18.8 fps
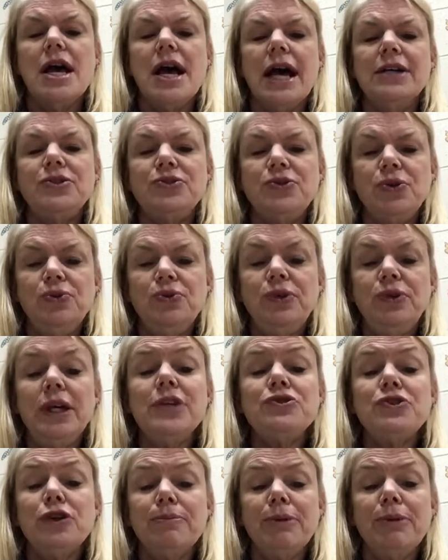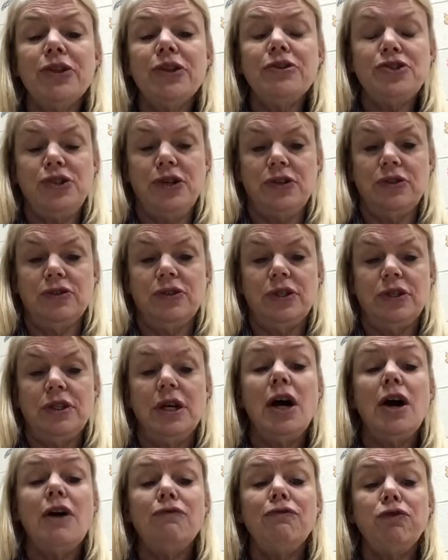As soon as her mother turned,
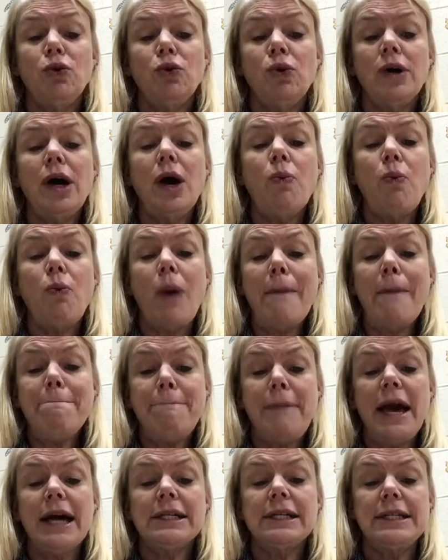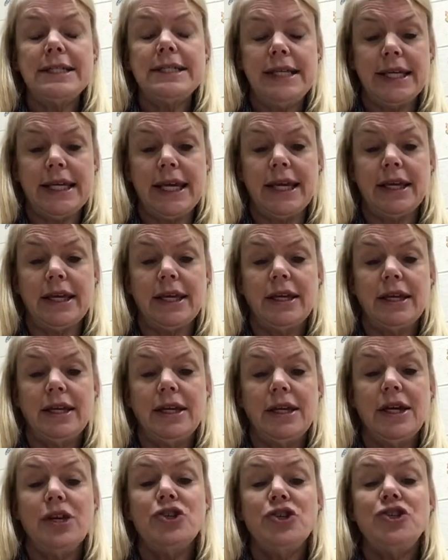Flora went back to digging.
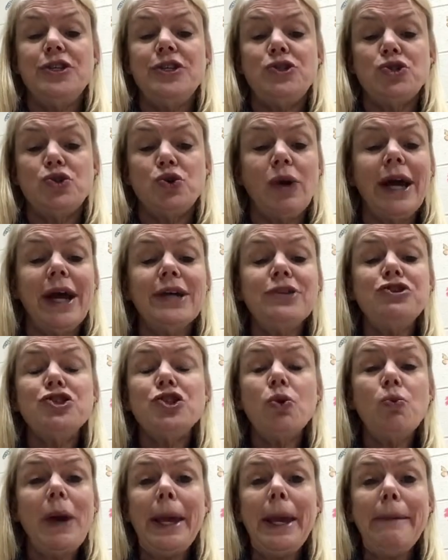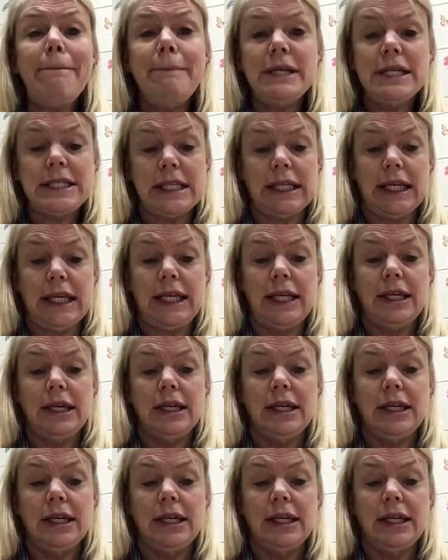She scratched away busily